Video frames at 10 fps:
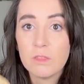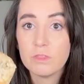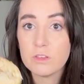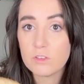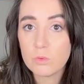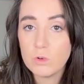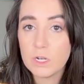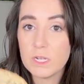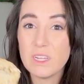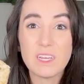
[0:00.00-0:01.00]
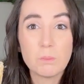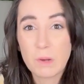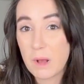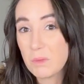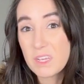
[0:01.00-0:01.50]
This one, it
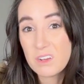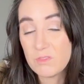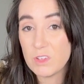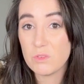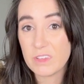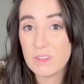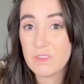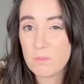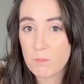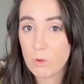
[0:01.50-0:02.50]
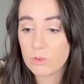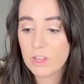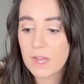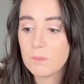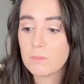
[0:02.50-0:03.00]
probably could have used even more time,